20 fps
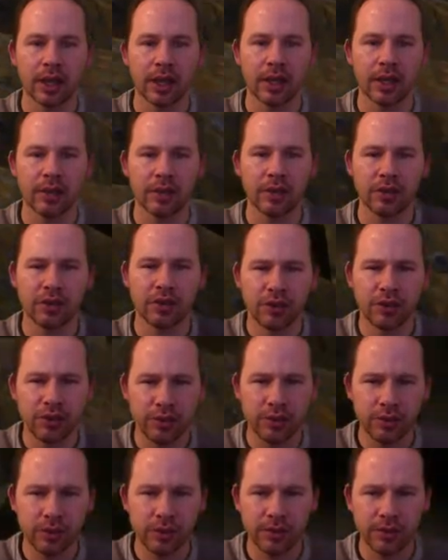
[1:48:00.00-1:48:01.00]
I'm not
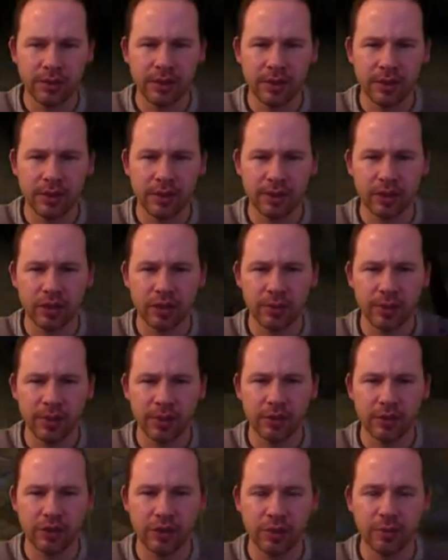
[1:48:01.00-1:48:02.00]
sure if there's actually a way
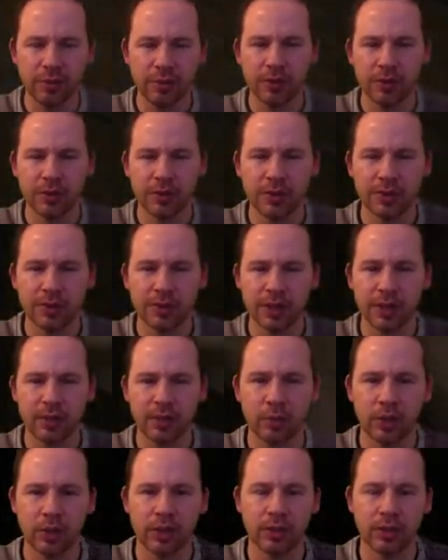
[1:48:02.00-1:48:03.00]
to jump through this
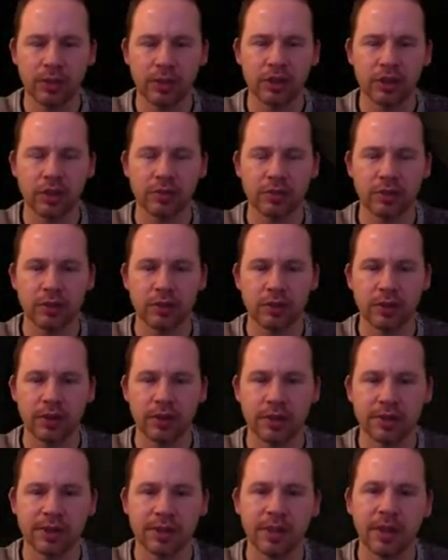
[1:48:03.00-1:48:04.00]
again, where you don't actually have to do
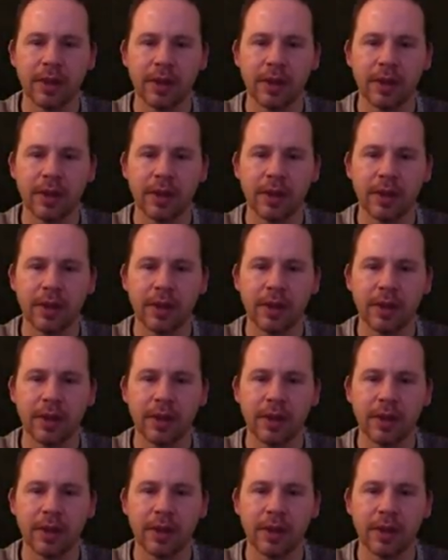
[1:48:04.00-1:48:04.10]
this.